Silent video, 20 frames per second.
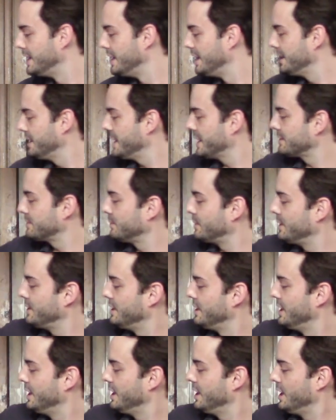Next
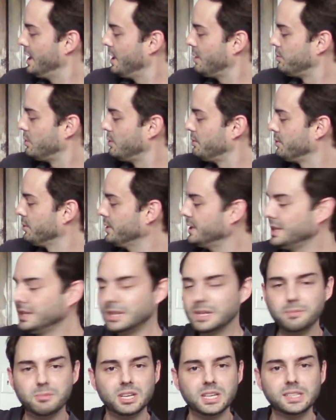one, a
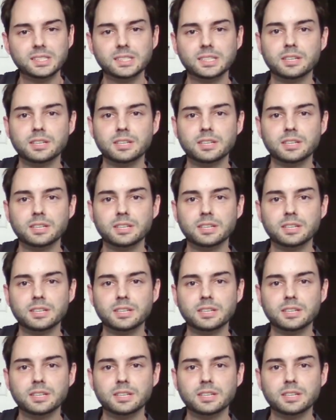Wolverine Limited